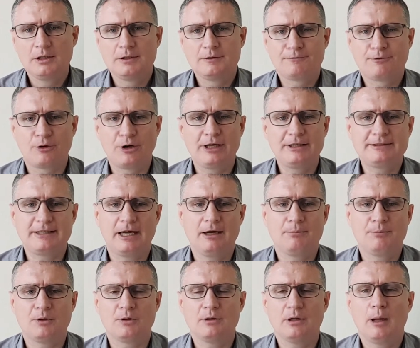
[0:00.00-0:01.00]
For
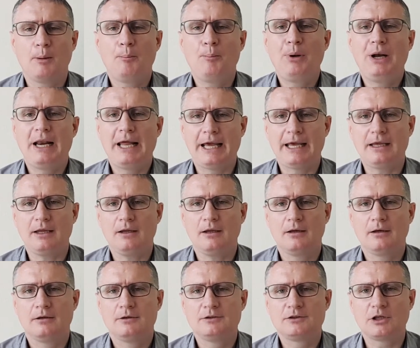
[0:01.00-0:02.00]
example, play.
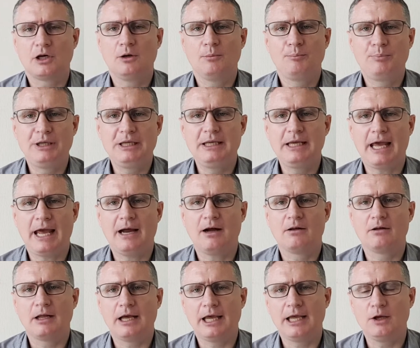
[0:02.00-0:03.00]
So play,
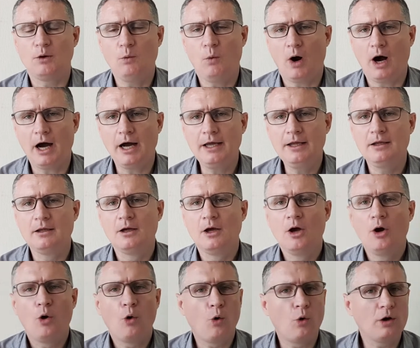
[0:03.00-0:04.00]

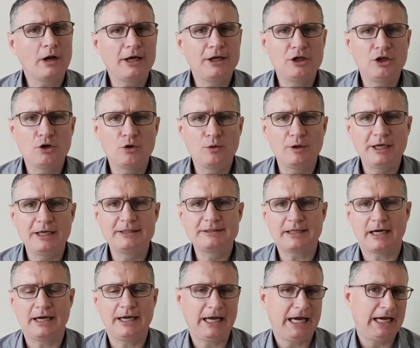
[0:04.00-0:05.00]
all I do is
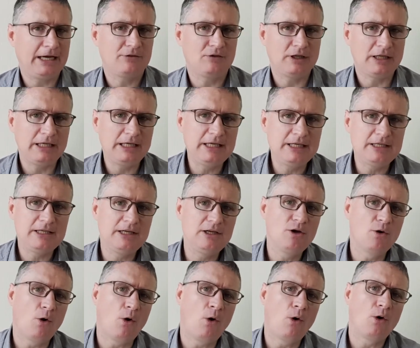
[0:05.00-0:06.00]
I add the
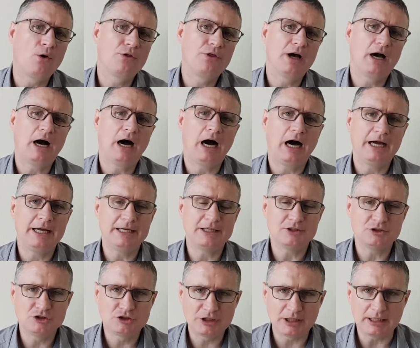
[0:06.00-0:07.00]
ed or the
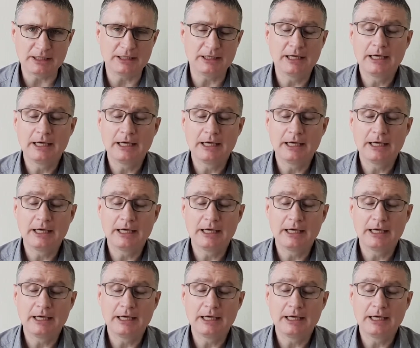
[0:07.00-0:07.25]
ing.